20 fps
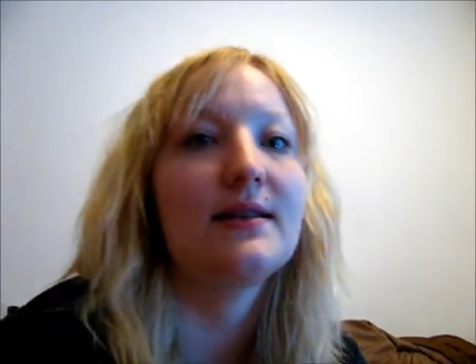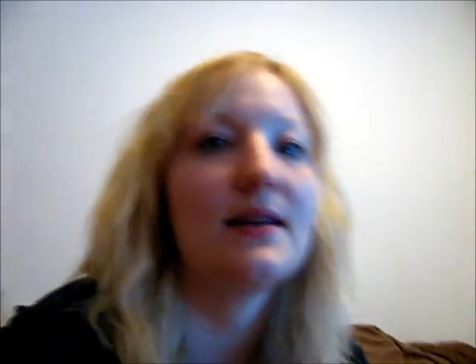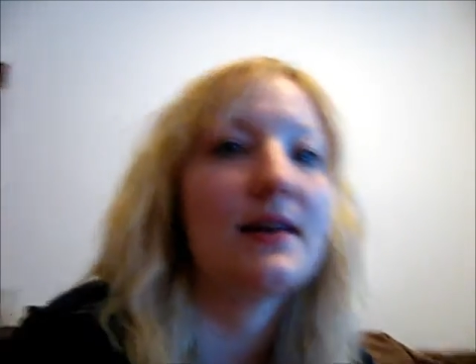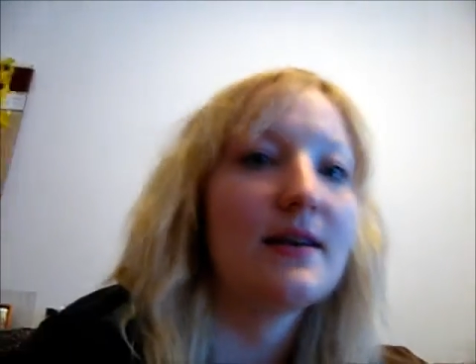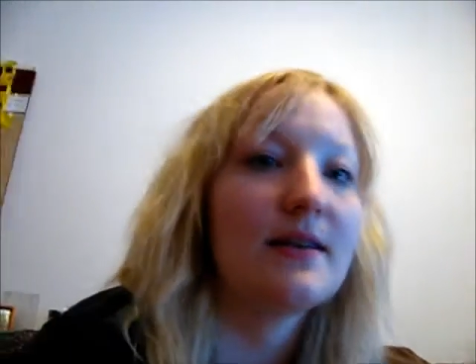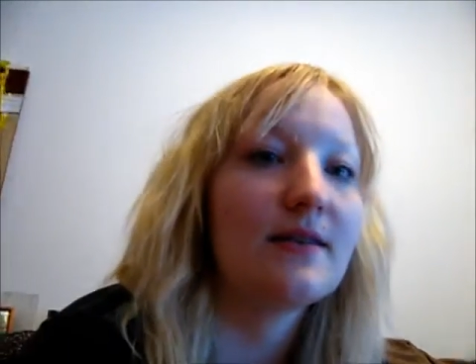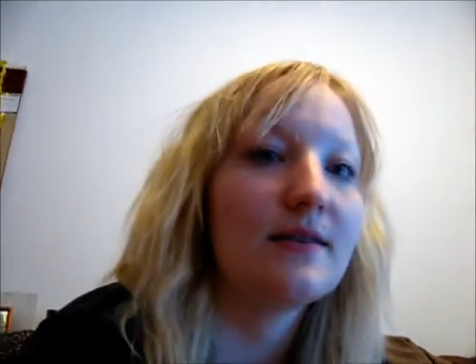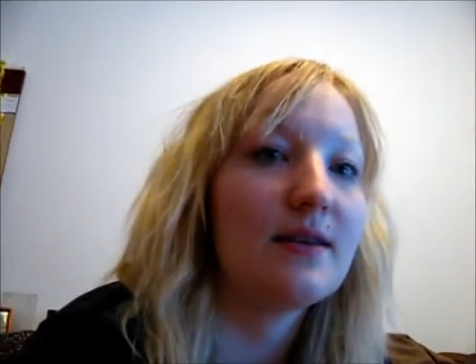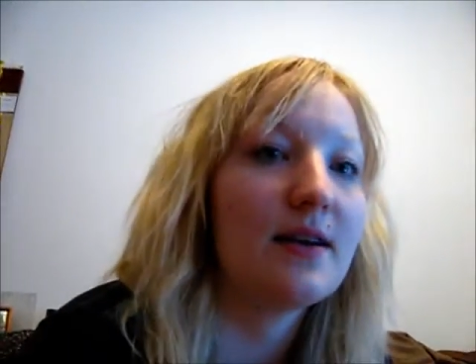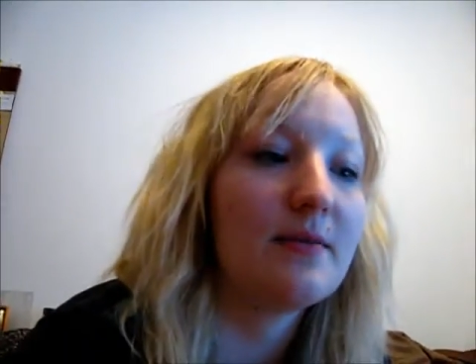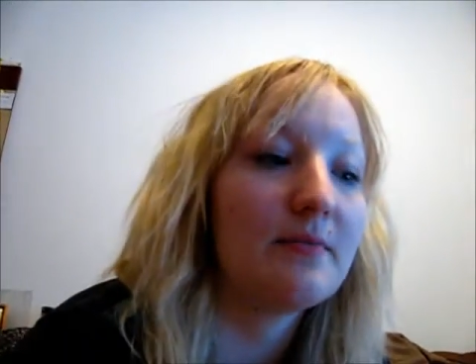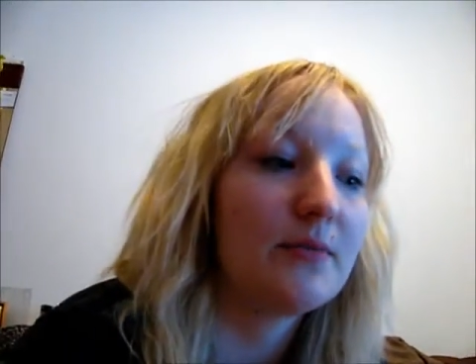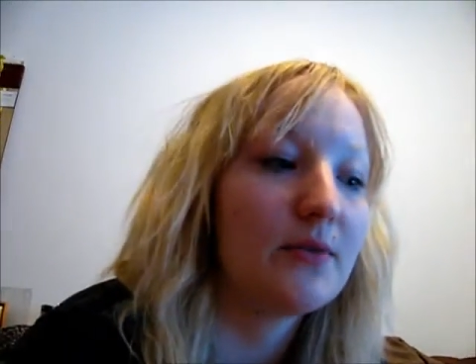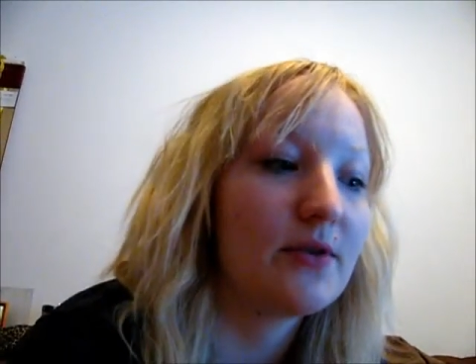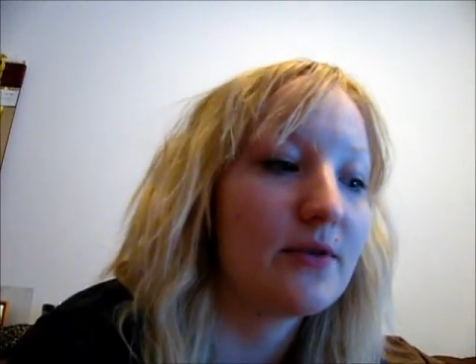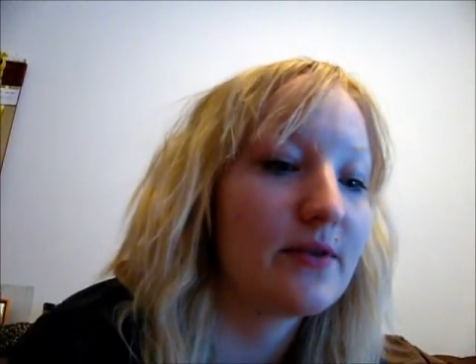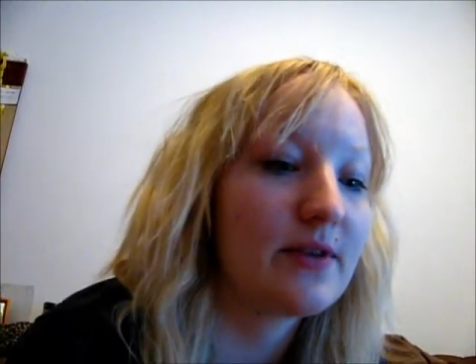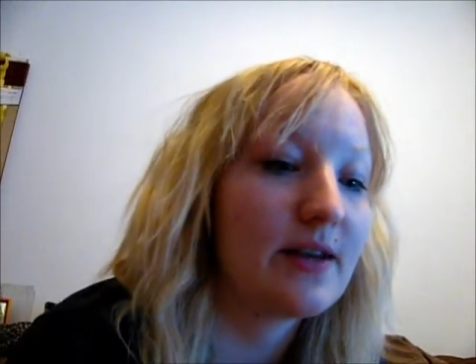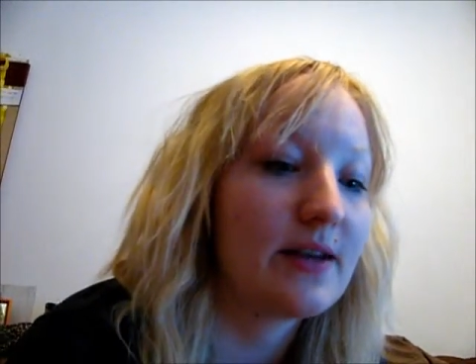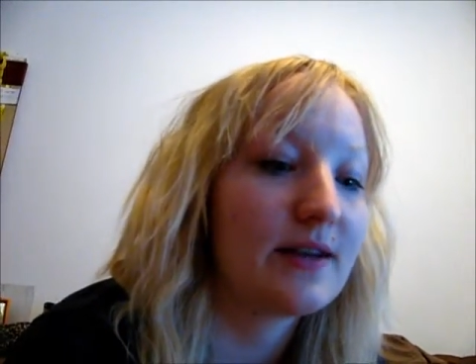other
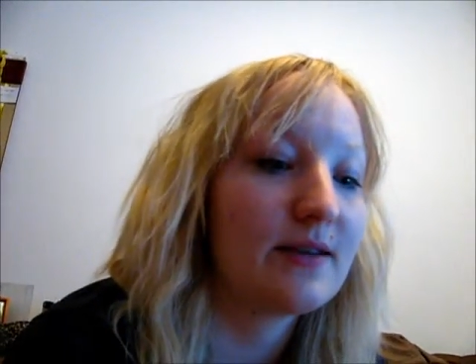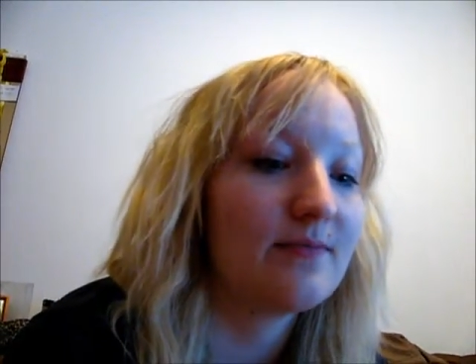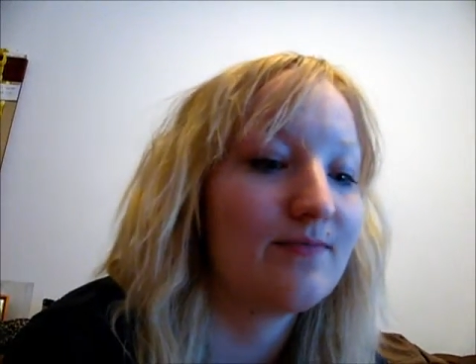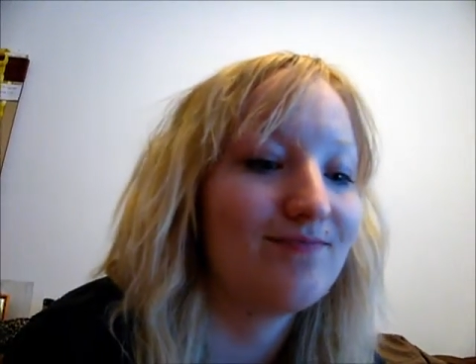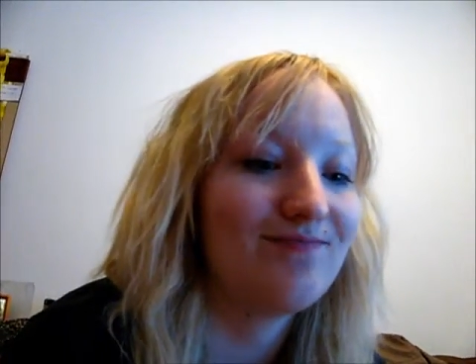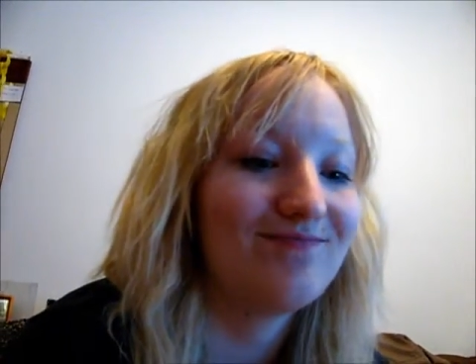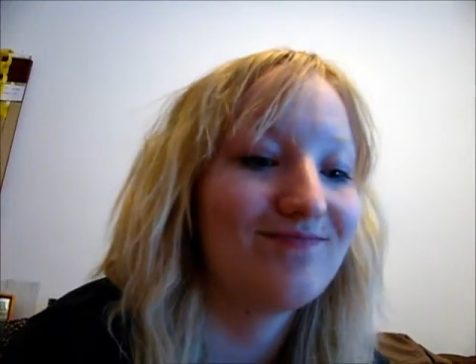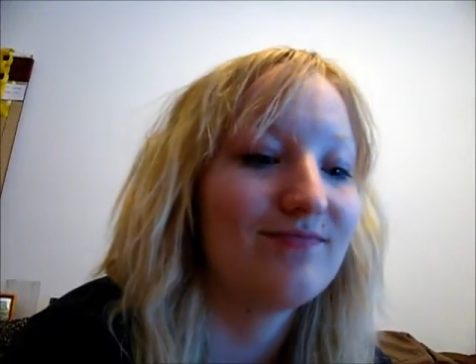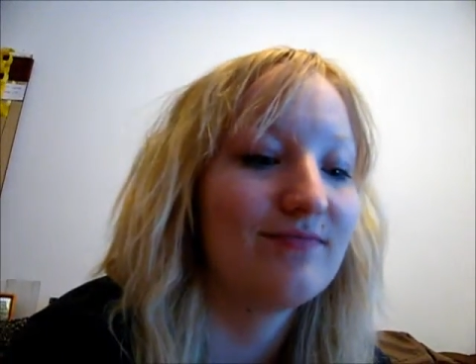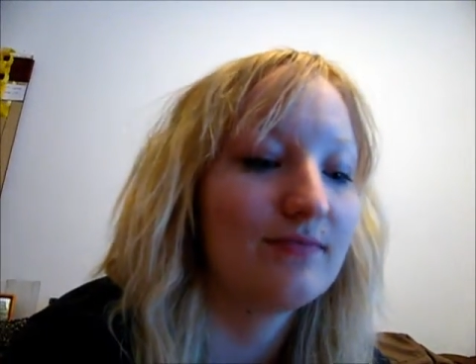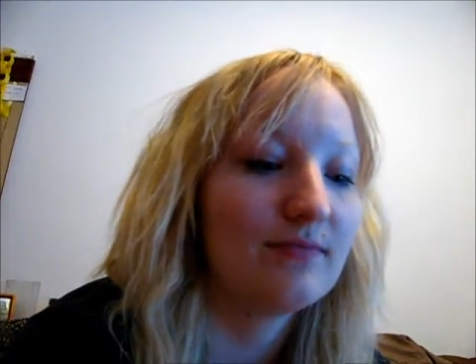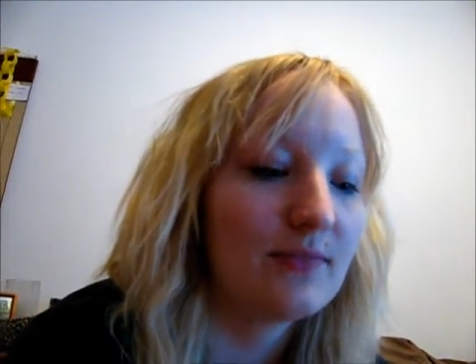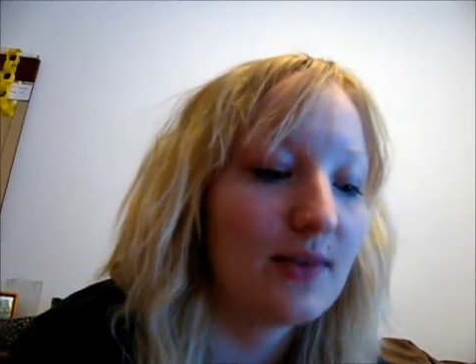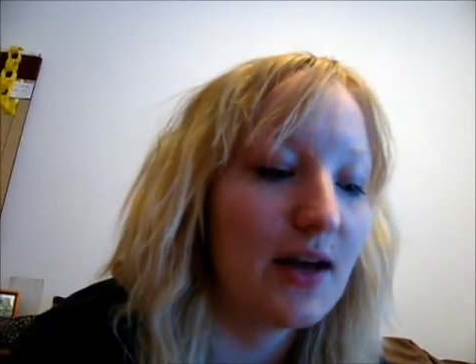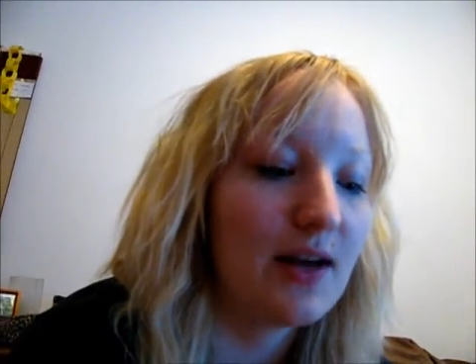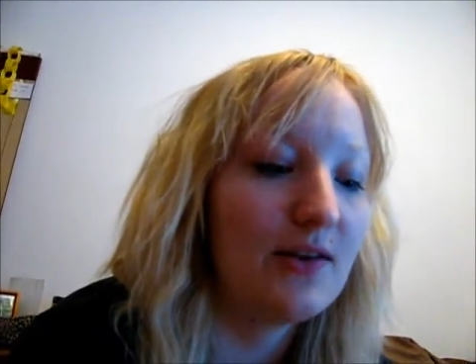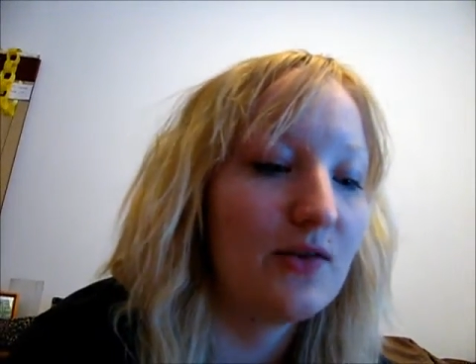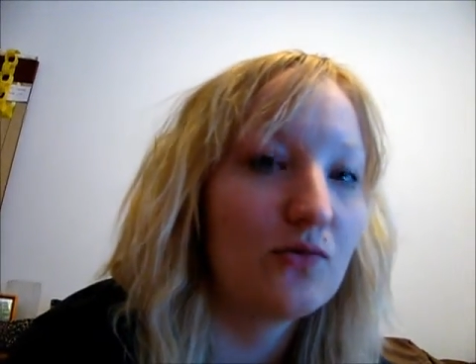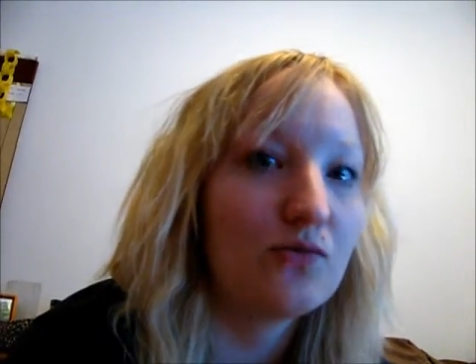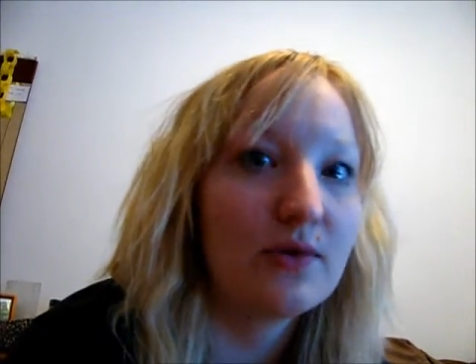number that
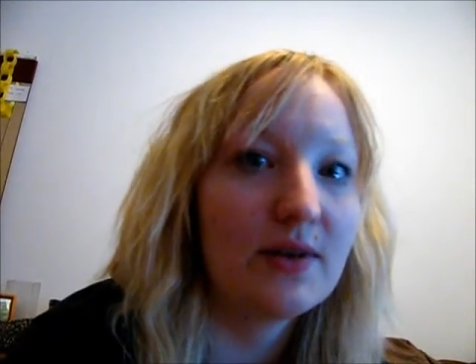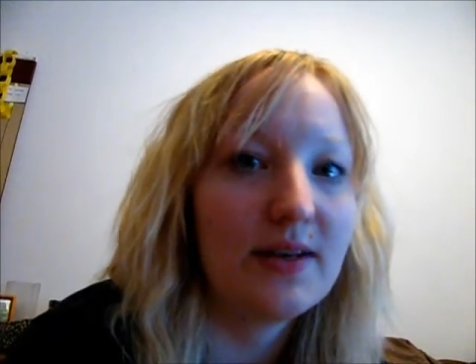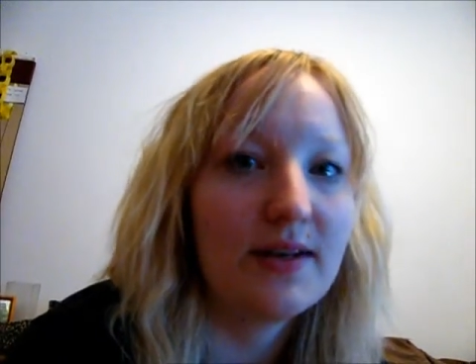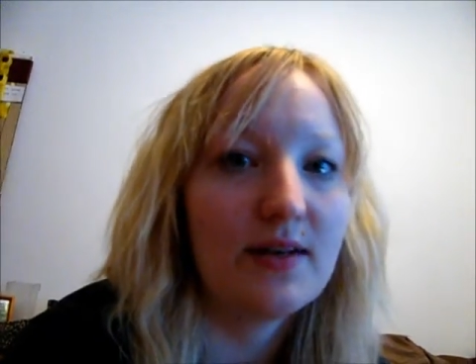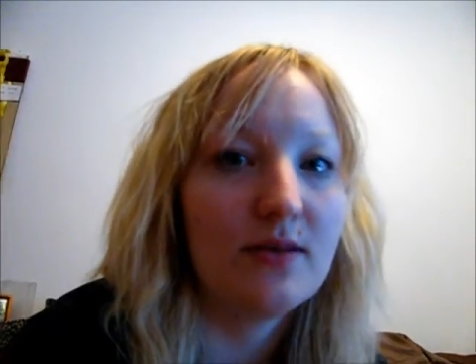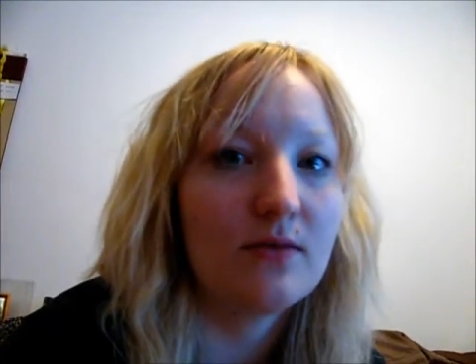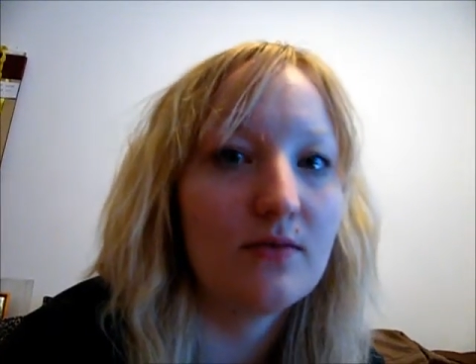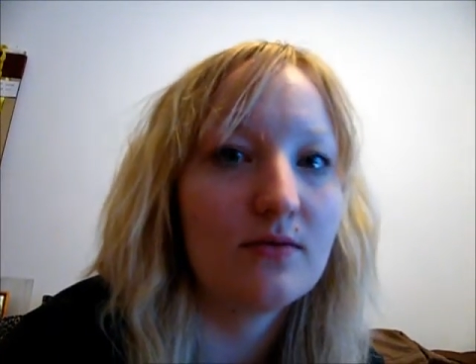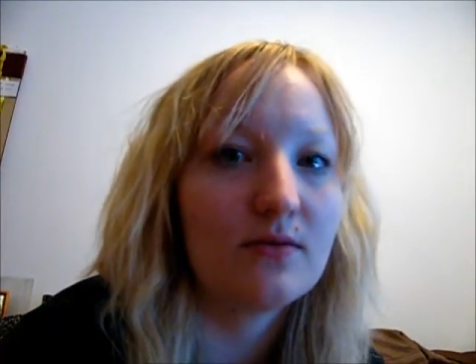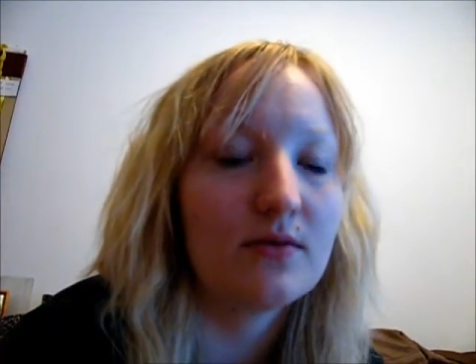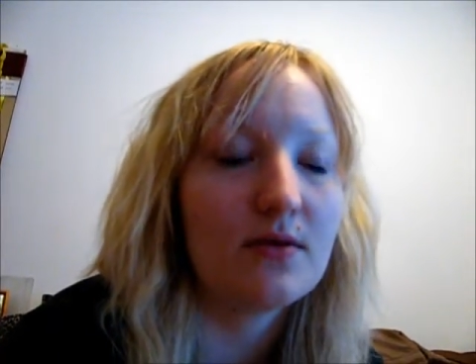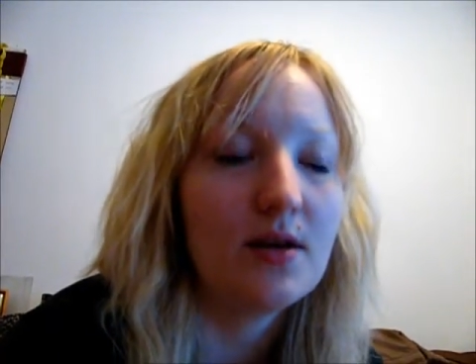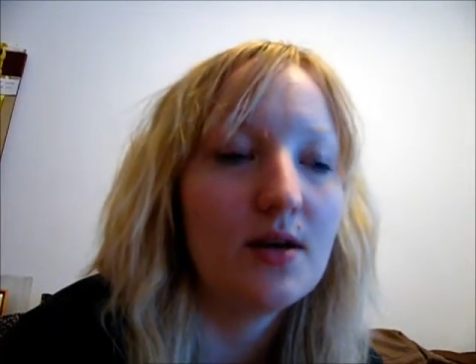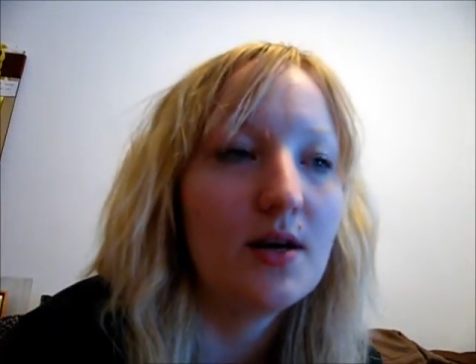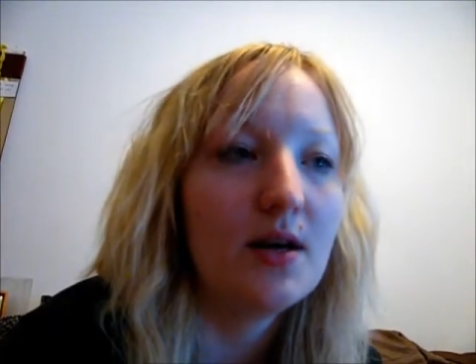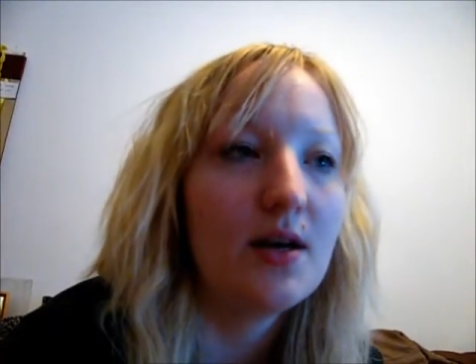I don't really use.